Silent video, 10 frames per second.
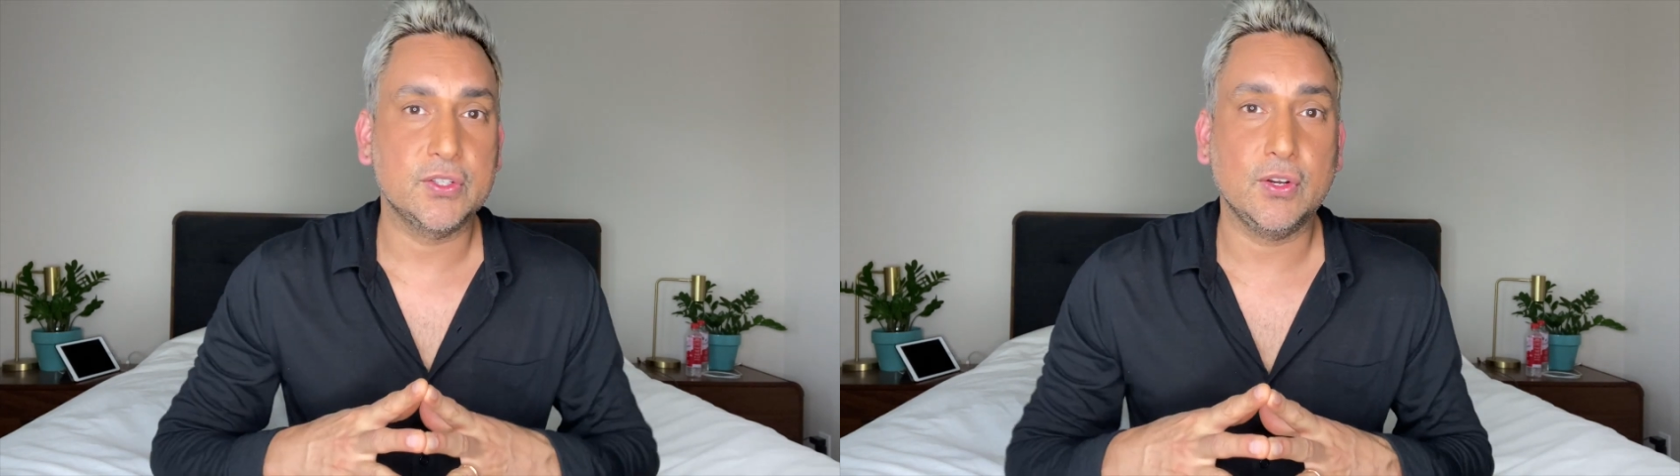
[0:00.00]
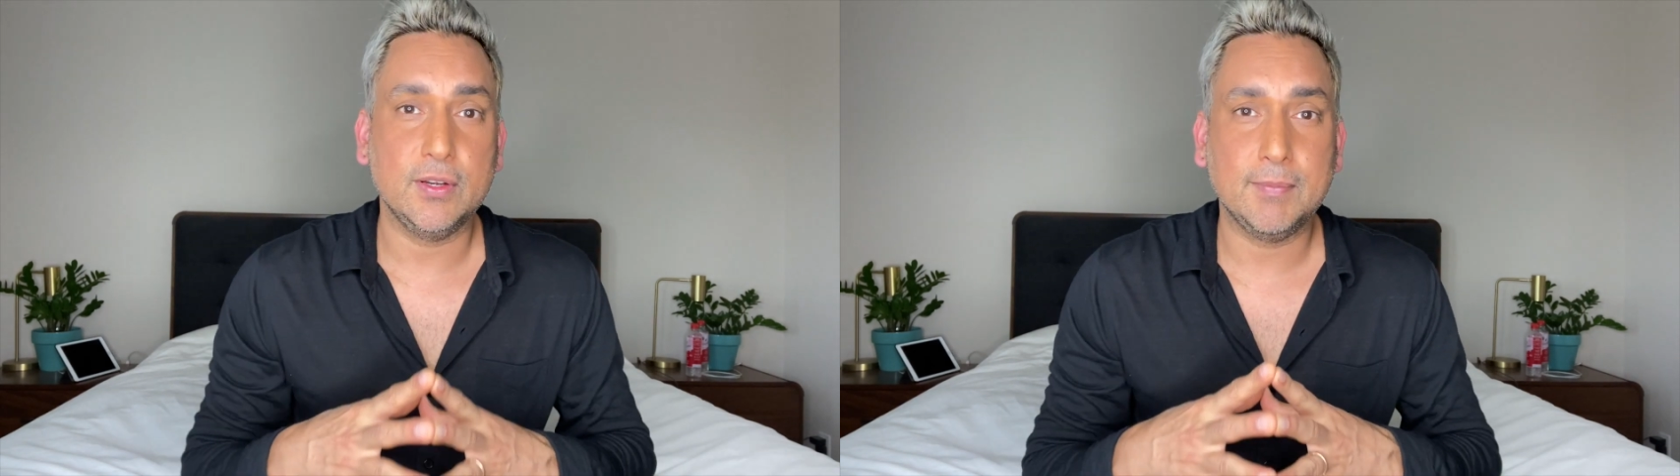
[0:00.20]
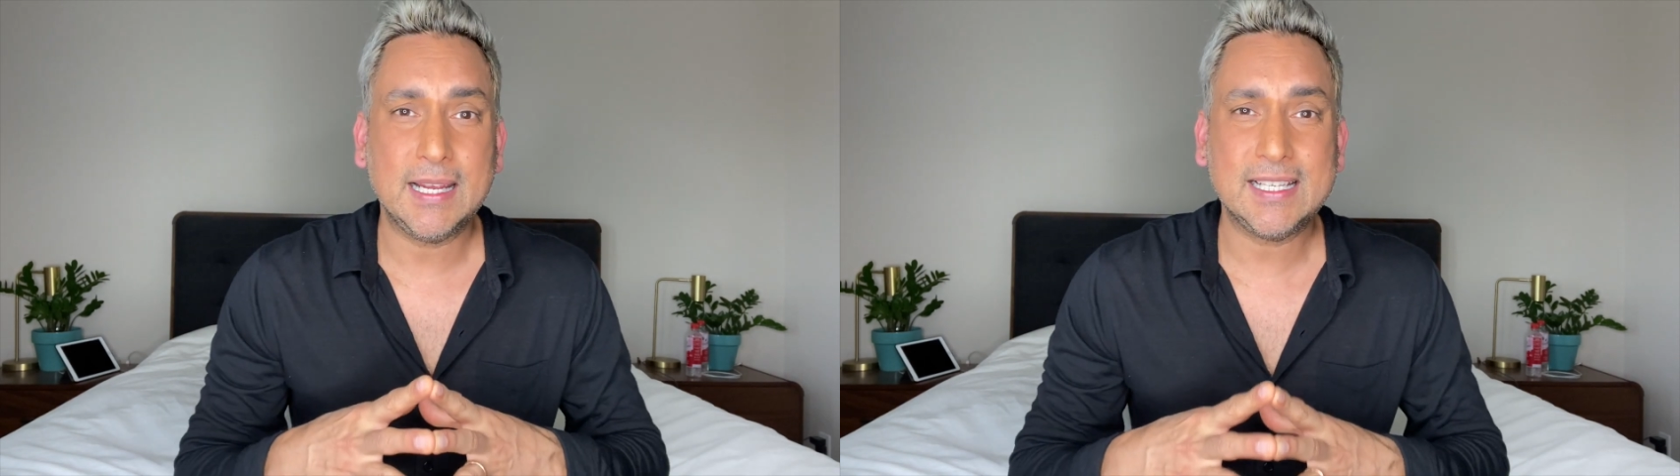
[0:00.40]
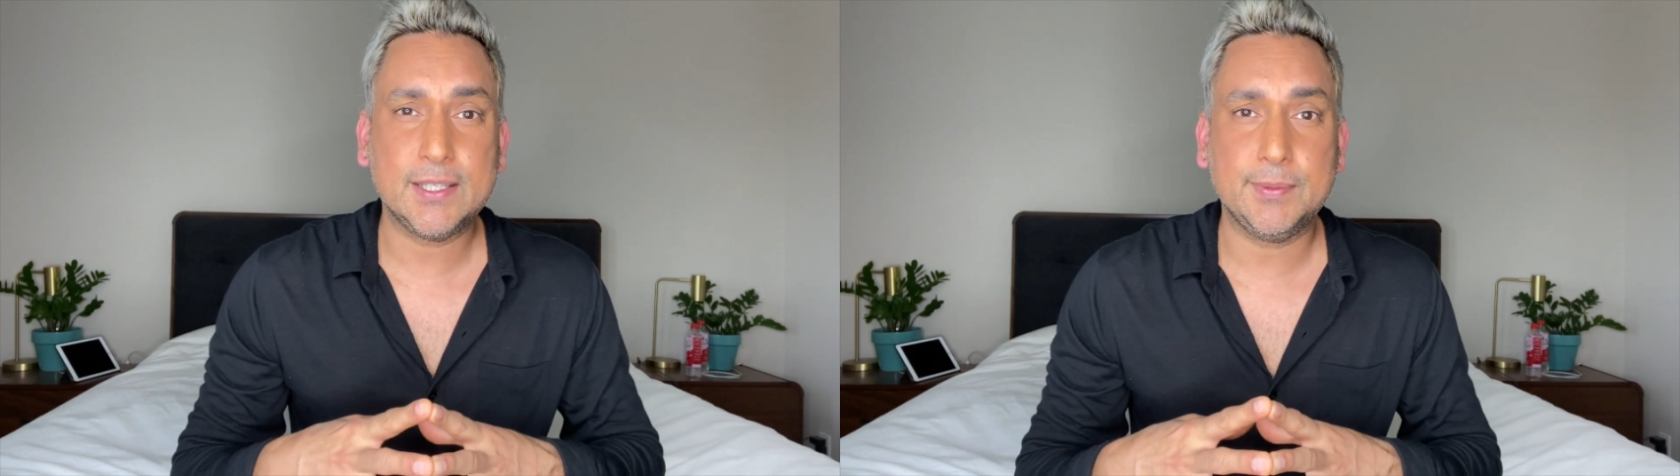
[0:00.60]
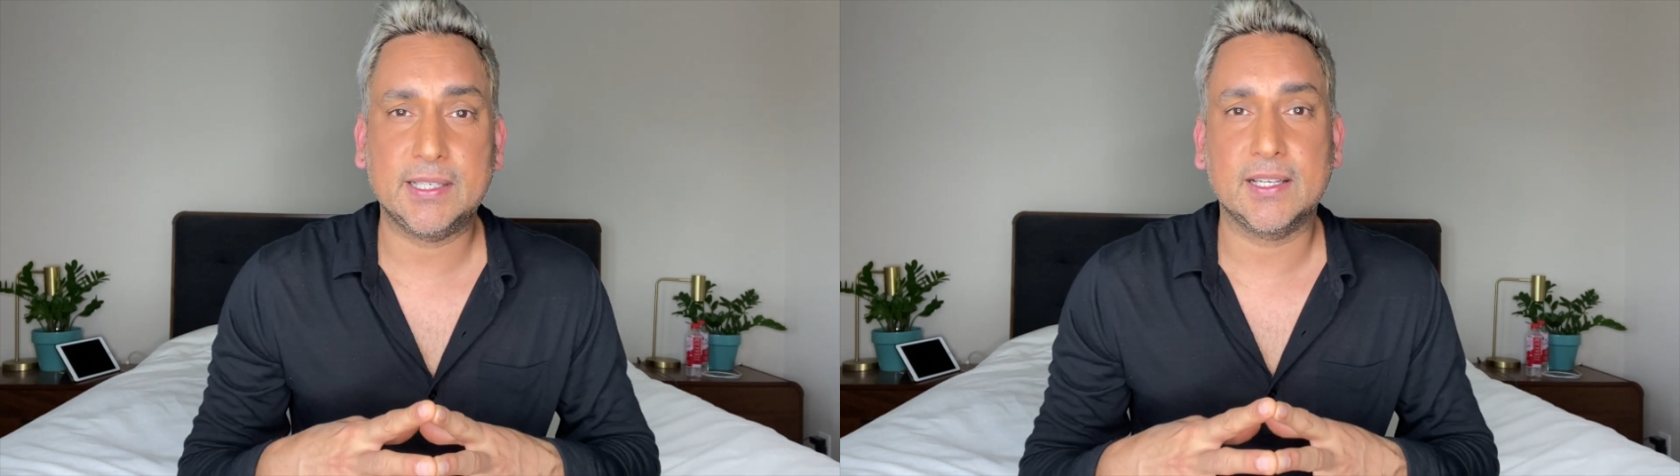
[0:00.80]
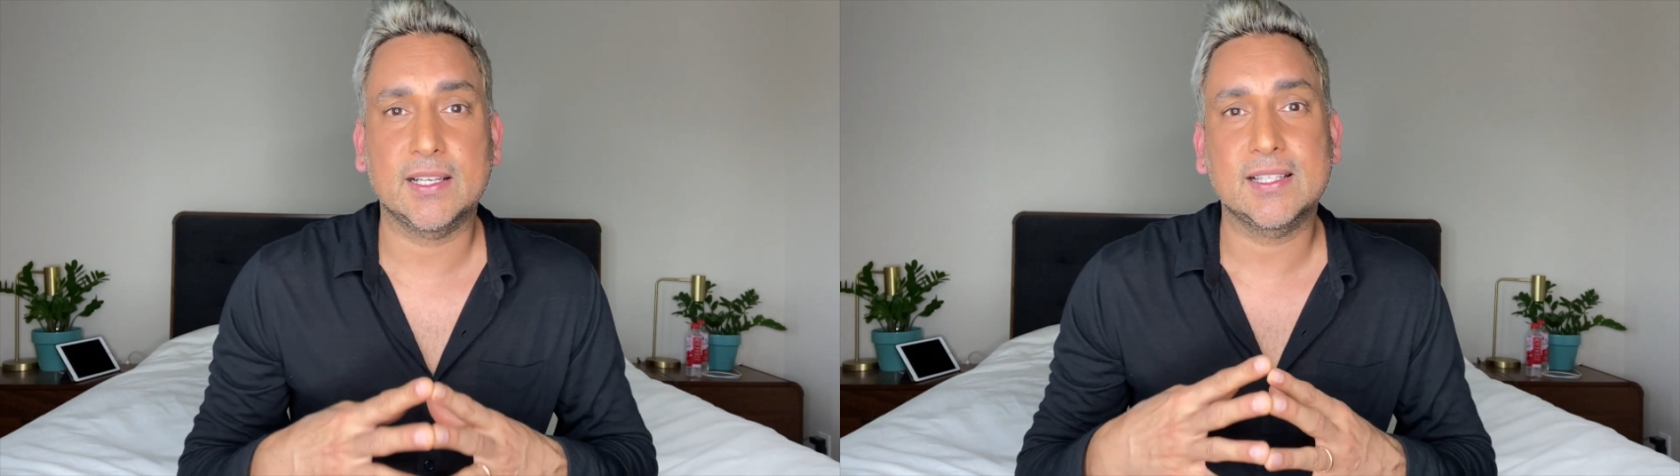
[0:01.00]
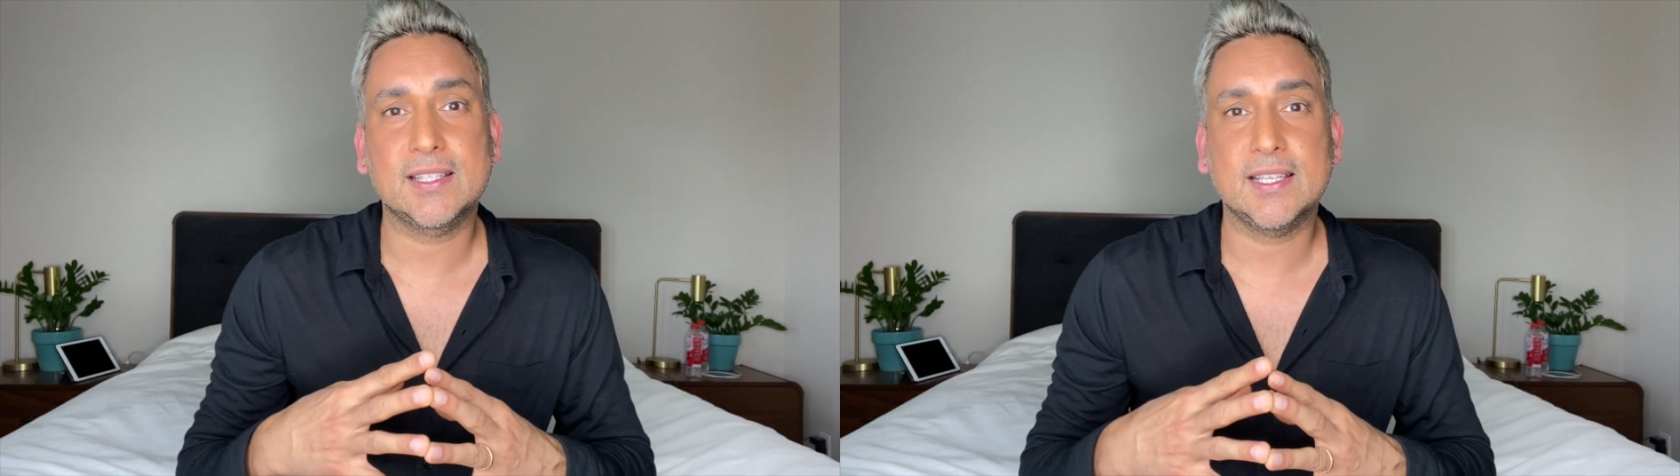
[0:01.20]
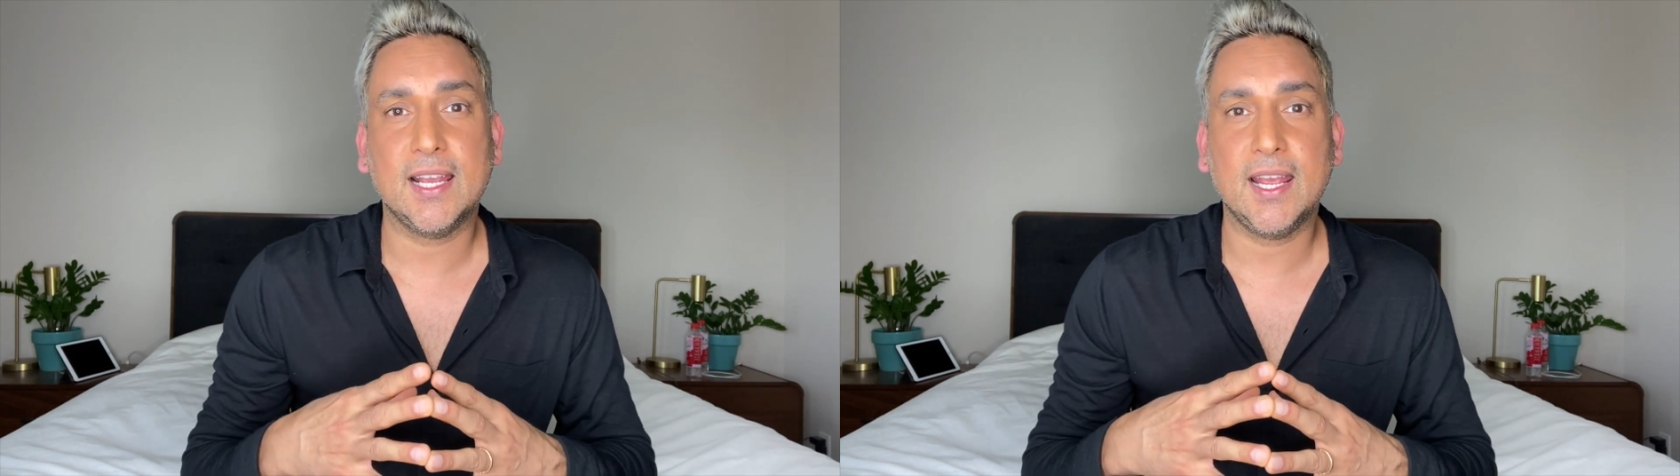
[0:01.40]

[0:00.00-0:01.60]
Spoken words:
So in my experience,